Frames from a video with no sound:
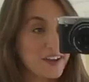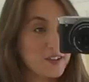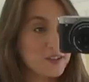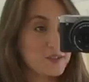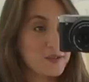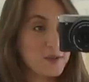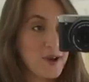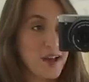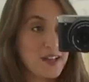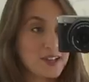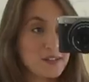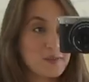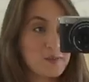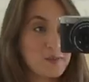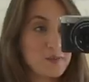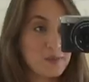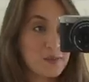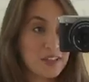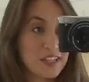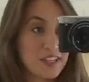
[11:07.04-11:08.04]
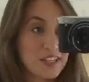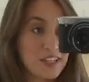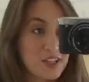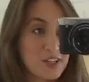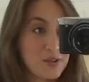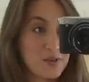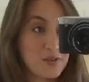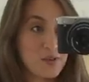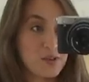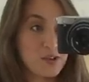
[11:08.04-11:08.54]
also got some really
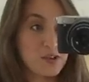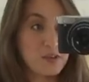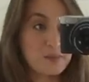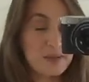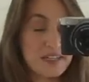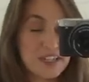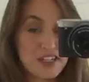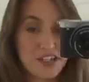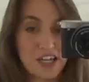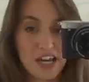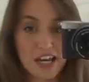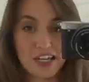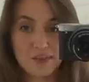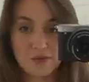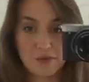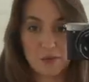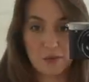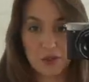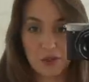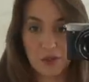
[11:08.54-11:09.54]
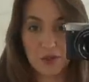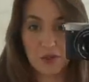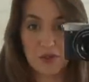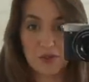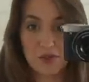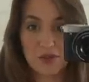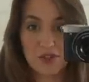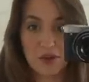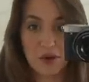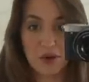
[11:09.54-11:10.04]
cute new PJs from
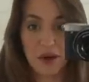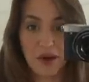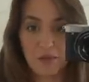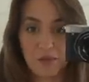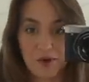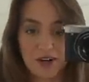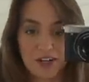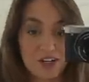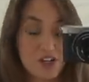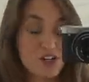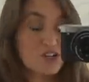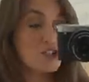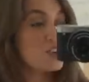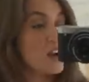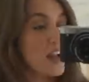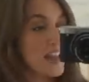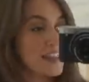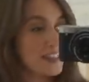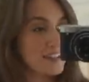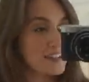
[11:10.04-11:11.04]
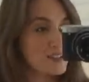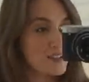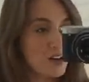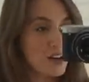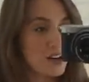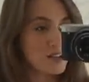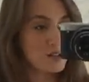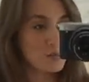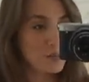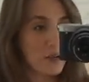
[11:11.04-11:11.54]
Lulu, so I wanted to try these on as